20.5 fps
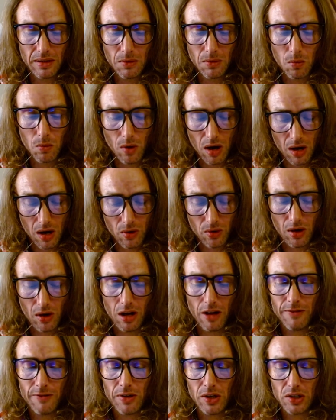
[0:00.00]

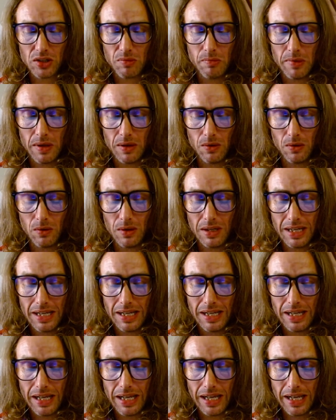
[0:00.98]
Wildlife Hospital
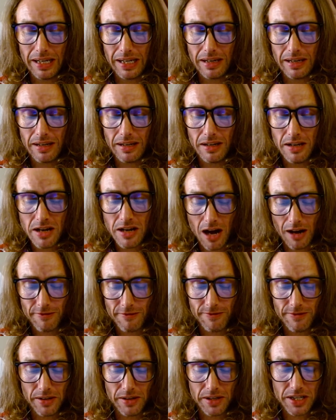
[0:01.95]
in
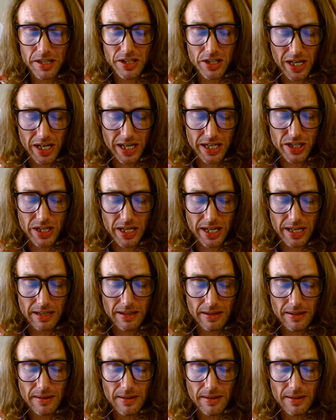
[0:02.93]
Nutford, Cheshire.